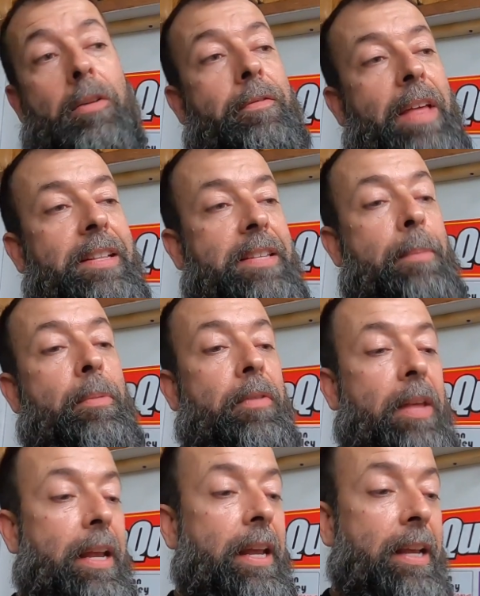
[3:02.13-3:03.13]
of that type of
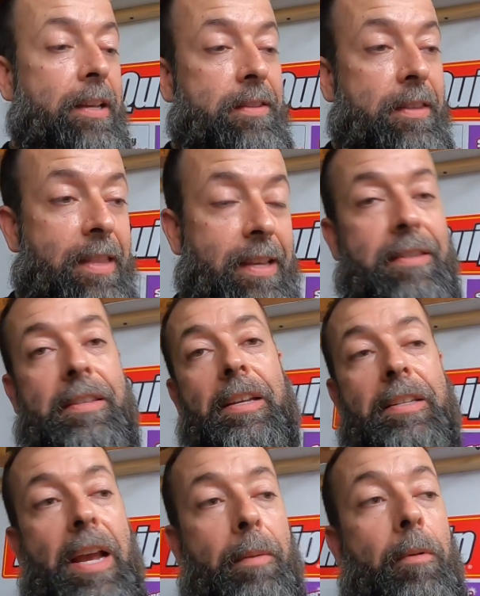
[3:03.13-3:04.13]
thing is this
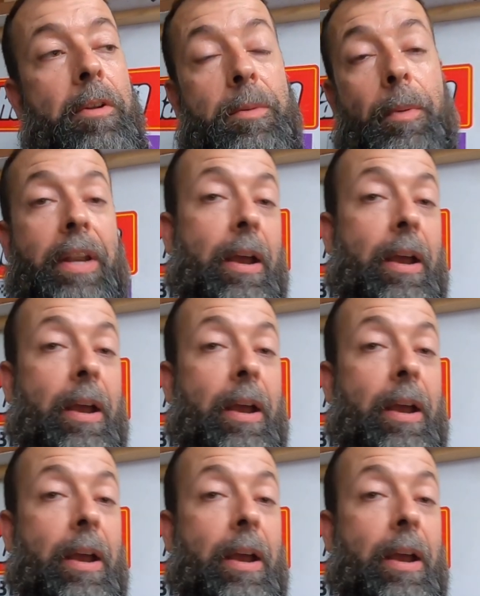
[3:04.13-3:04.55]
exact principle.